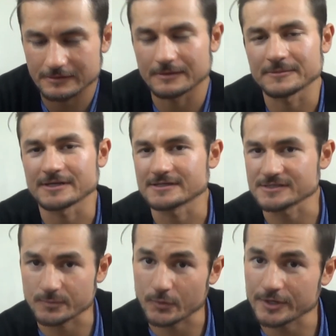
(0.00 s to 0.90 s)
not
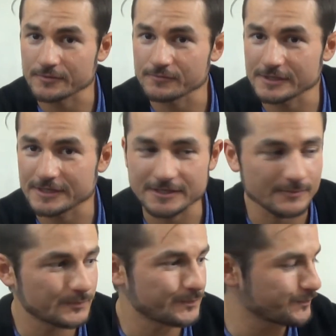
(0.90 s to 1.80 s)
disappointed with
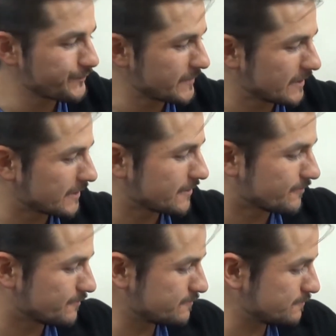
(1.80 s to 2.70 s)
it.
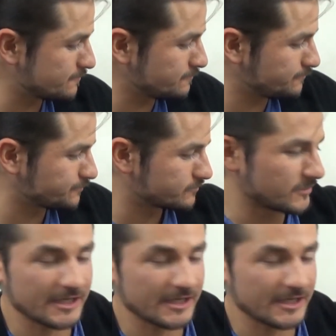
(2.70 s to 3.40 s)
But